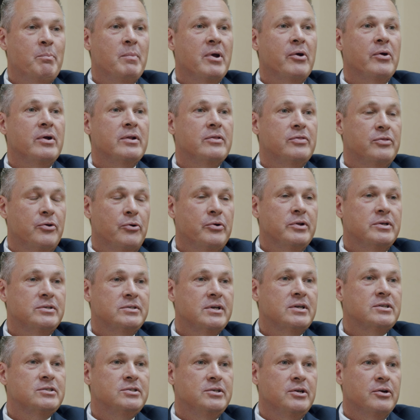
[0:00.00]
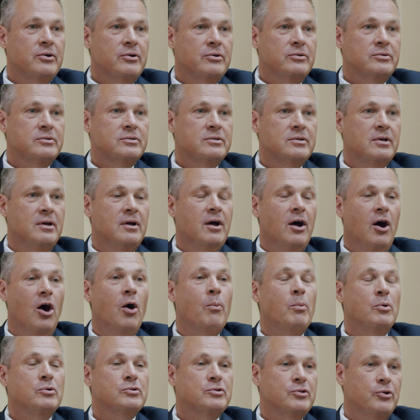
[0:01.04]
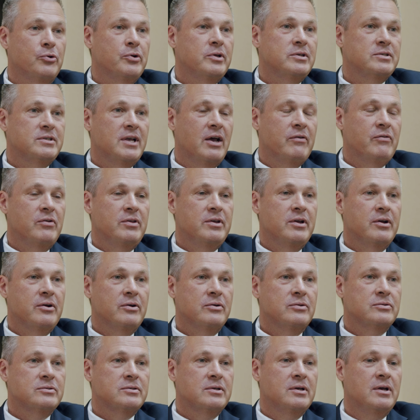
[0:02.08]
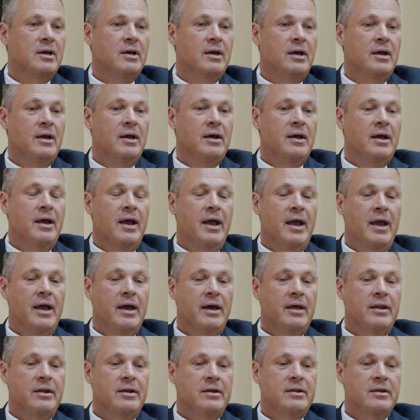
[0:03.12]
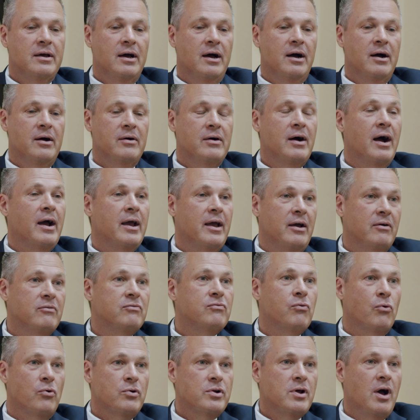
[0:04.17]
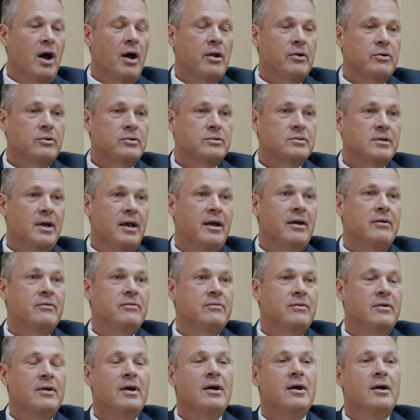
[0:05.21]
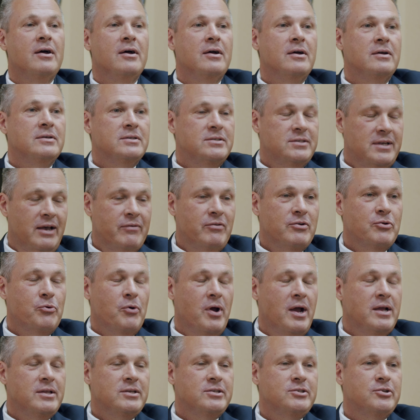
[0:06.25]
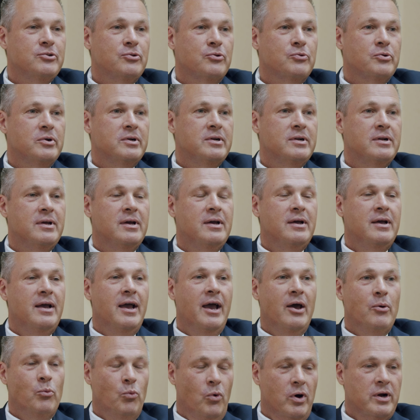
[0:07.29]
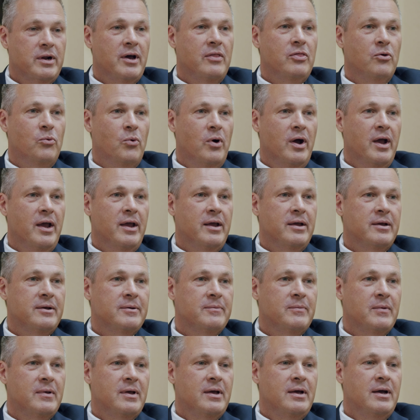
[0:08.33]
I've been married 36 years, almost 37 years. And I have 4 daughters. I have 7 grandchildren and 1 on the way.